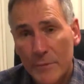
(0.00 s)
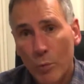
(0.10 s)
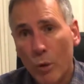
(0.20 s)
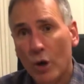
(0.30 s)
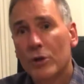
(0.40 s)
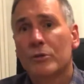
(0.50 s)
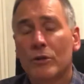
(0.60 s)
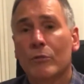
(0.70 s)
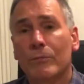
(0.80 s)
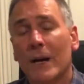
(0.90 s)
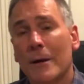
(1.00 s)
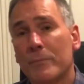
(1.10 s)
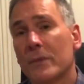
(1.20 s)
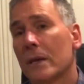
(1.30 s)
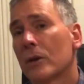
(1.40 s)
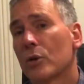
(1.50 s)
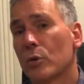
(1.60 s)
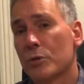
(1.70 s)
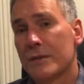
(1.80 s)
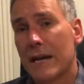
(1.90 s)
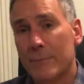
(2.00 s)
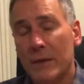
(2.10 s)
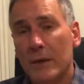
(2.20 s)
And what could cause that?